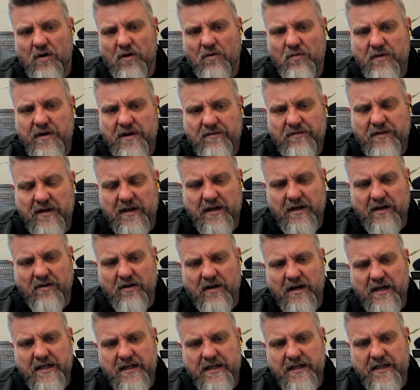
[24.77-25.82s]
we've
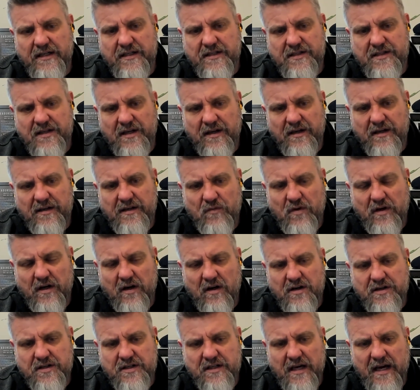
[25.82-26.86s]
integrated is in our
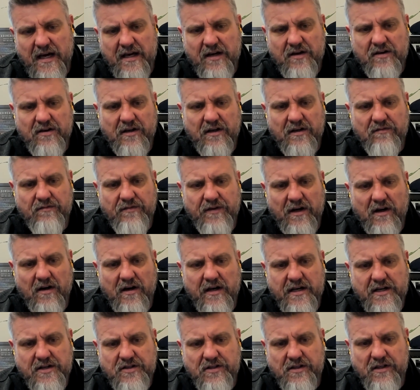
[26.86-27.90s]
Skyhook
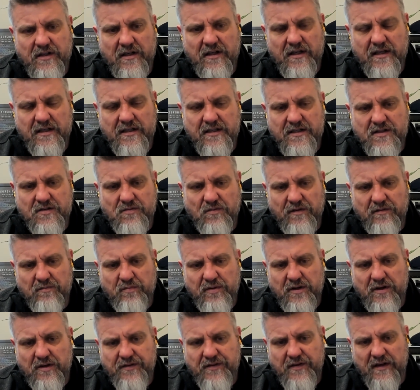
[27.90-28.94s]
configuration is we've
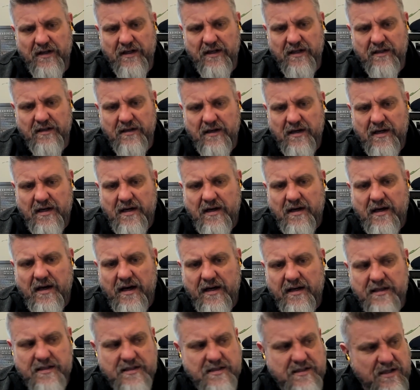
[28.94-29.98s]
built it in
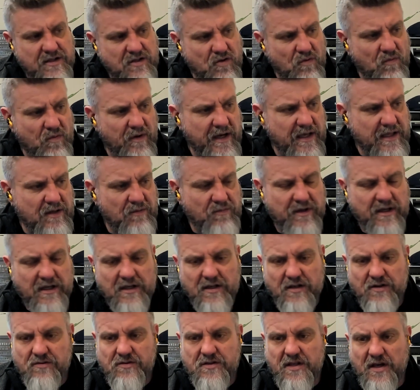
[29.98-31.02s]
such a way that we can
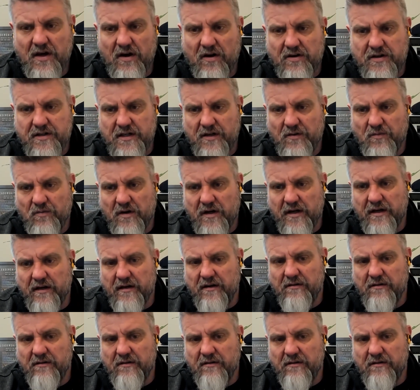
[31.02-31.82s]
use the RT1